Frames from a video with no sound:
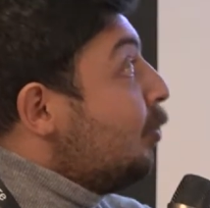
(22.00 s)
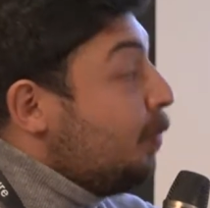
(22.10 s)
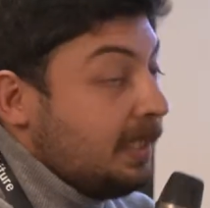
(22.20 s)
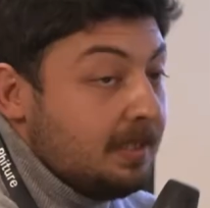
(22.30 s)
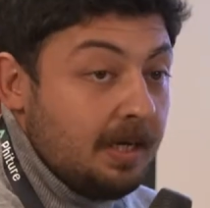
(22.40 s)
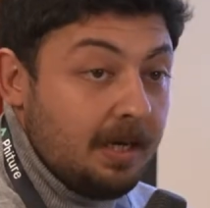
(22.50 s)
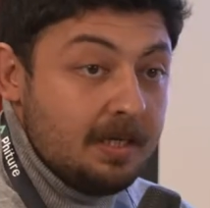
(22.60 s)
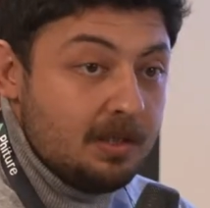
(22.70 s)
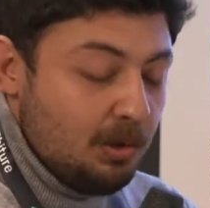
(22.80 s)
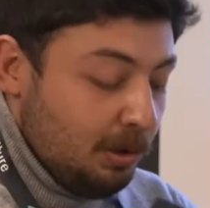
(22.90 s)
to battle
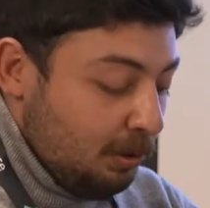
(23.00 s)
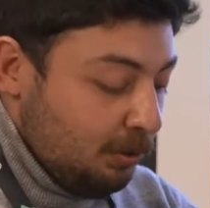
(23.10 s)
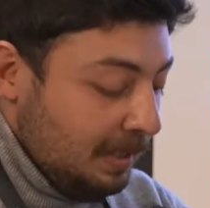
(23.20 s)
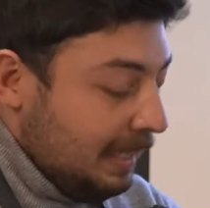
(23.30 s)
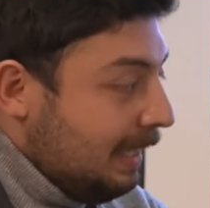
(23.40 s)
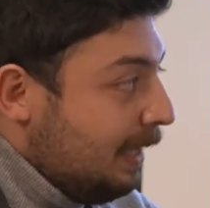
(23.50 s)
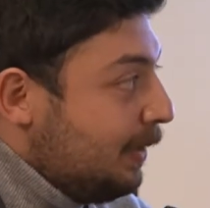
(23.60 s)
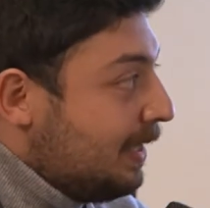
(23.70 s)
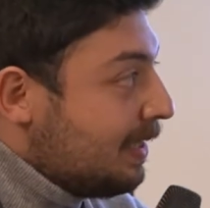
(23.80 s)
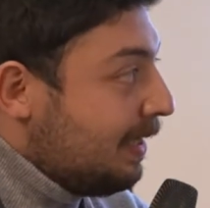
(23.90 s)
against churn
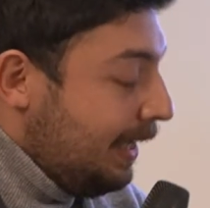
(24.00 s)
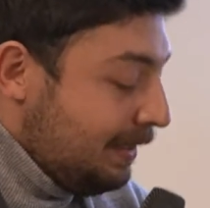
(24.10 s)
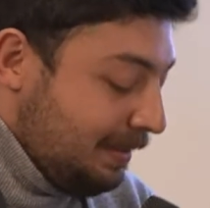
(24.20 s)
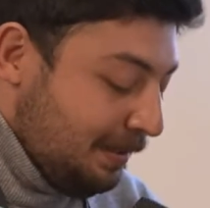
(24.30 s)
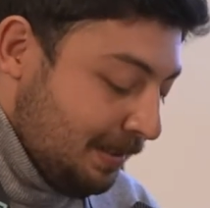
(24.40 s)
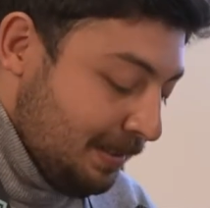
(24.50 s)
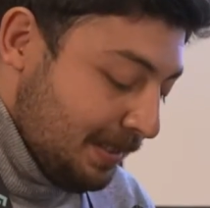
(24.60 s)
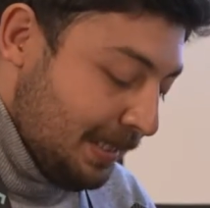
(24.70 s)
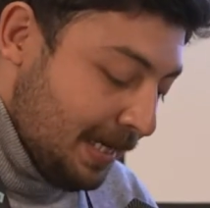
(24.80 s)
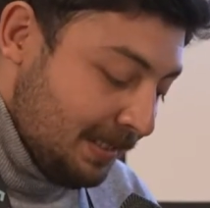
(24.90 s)
with this great
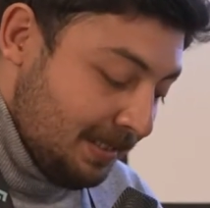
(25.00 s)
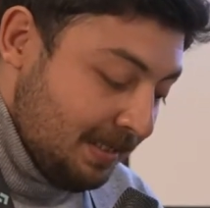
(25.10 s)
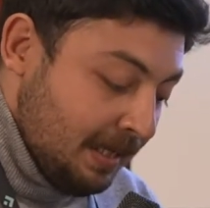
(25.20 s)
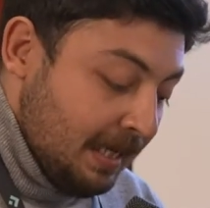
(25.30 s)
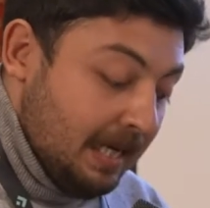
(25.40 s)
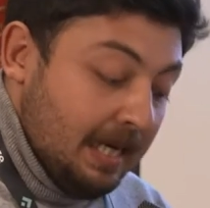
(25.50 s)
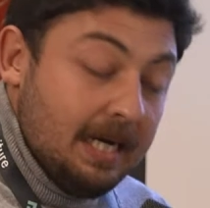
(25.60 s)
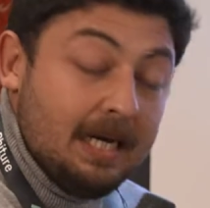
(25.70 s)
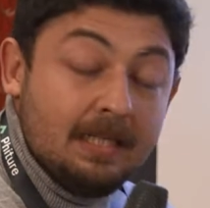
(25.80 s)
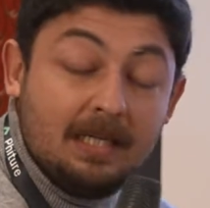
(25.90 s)
guest.
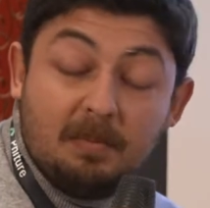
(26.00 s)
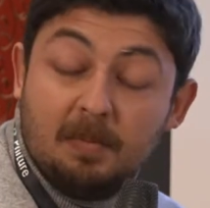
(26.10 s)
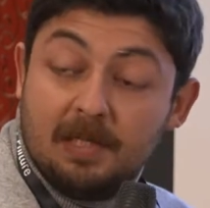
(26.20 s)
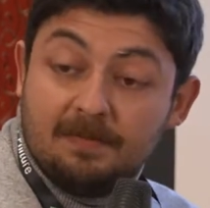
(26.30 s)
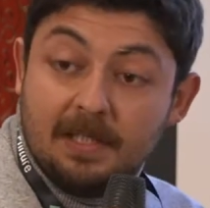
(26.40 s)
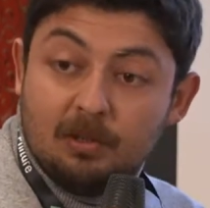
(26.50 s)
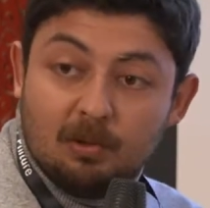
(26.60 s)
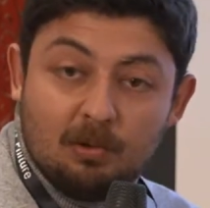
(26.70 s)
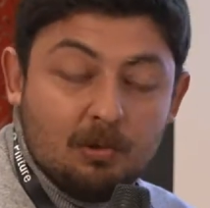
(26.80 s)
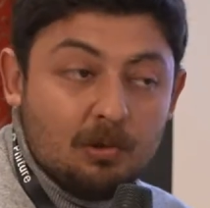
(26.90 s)
Let me briefly
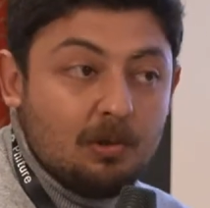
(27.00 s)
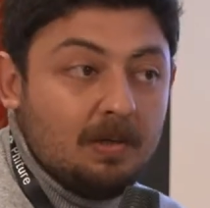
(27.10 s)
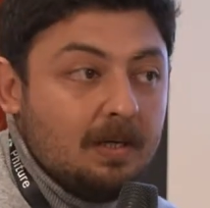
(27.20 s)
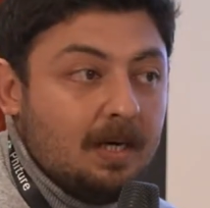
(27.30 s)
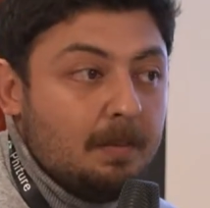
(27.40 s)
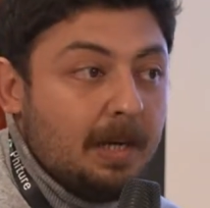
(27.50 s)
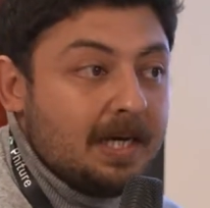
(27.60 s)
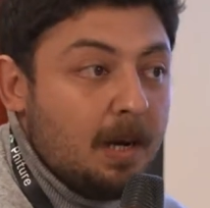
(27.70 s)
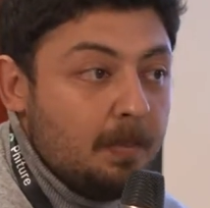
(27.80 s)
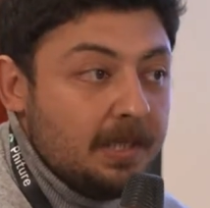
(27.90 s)
introduce my
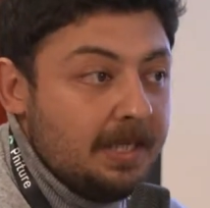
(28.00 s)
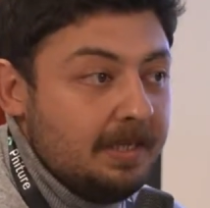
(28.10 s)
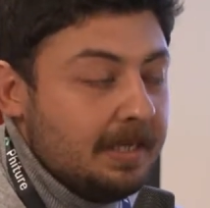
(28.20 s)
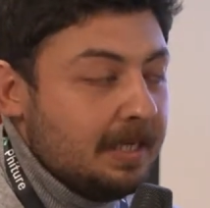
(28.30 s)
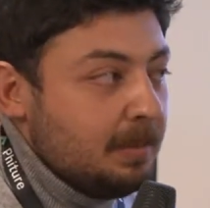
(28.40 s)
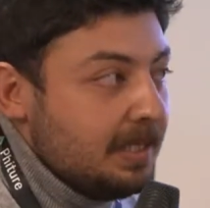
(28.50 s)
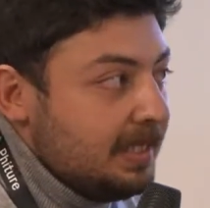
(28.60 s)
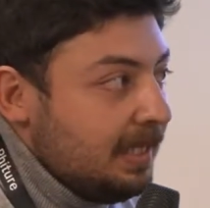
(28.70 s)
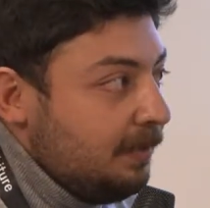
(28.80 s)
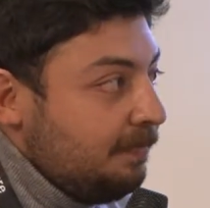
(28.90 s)
company and
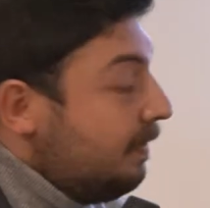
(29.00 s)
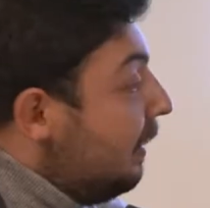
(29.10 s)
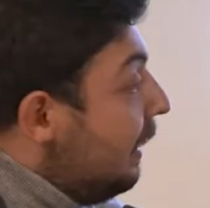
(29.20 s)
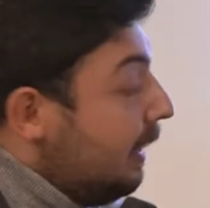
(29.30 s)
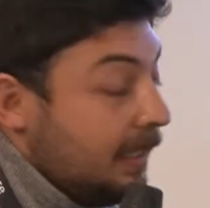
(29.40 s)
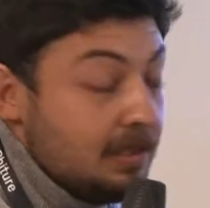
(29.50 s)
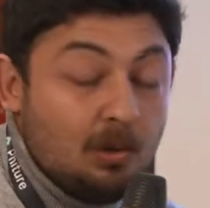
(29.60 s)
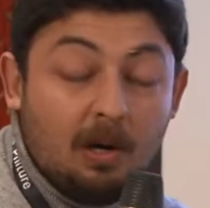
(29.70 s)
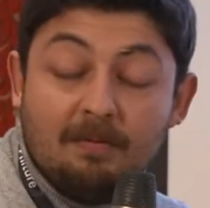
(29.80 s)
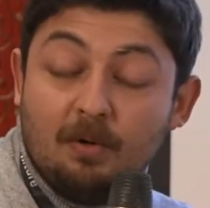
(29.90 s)
myself. So
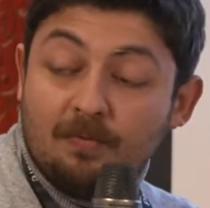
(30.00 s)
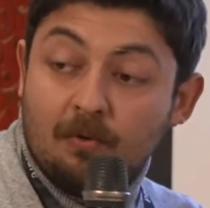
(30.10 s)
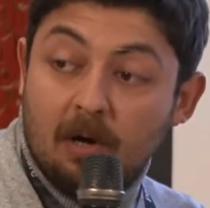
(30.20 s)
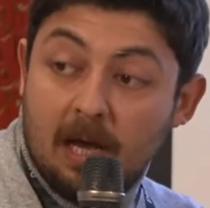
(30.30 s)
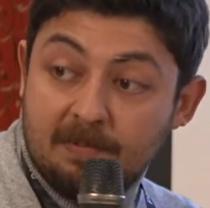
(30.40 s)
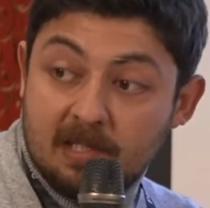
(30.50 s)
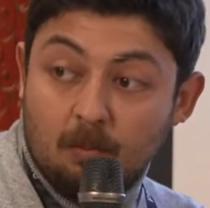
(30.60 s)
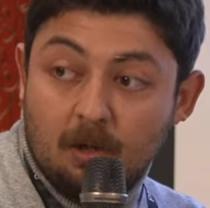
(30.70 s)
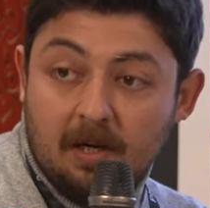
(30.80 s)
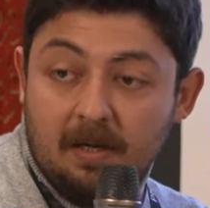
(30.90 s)
I work for App
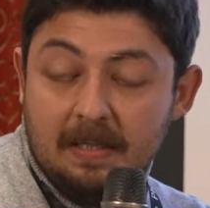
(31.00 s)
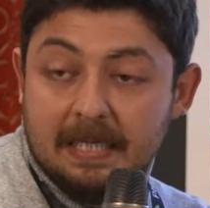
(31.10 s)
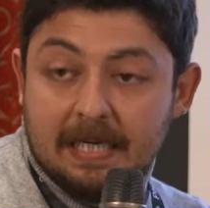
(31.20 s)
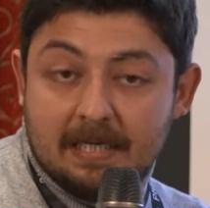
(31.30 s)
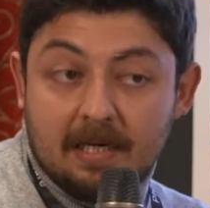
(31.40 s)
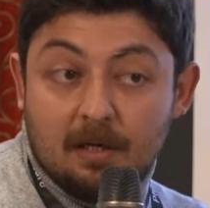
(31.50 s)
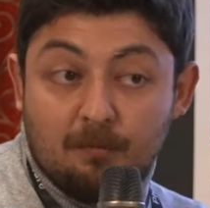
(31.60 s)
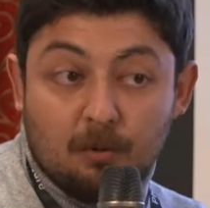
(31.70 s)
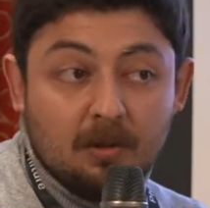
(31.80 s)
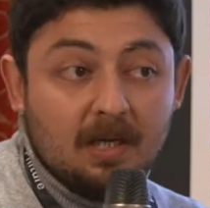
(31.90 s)
Samurai as a head of
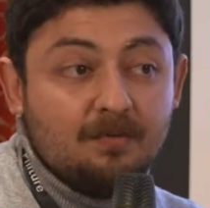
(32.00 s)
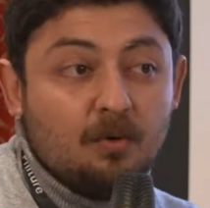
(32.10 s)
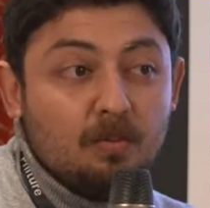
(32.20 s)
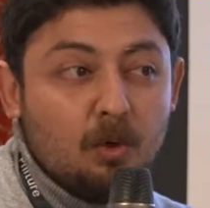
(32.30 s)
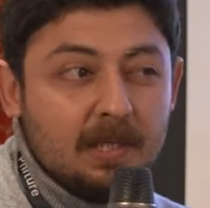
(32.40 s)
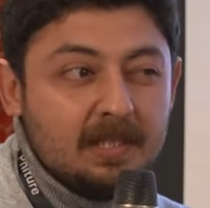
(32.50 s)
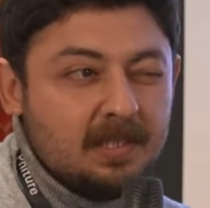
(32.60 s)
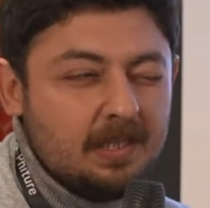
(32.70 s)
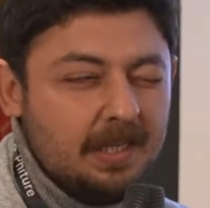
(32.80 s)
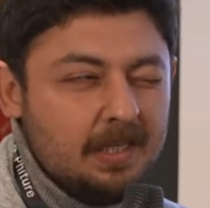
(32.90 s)
product for more than
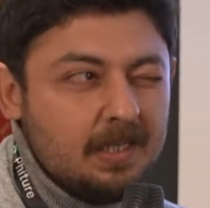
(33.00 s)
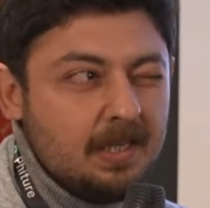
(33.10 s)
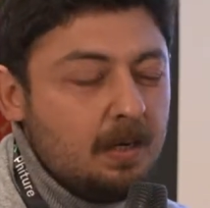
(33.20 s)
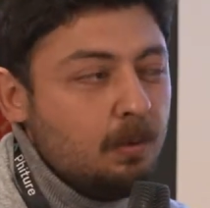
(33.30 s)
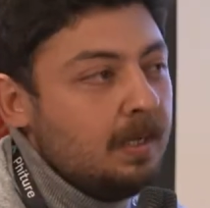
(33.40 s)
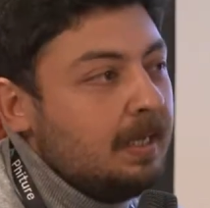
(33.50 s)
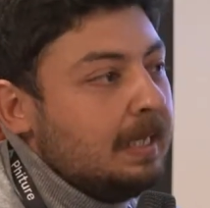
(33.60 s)
3 years now.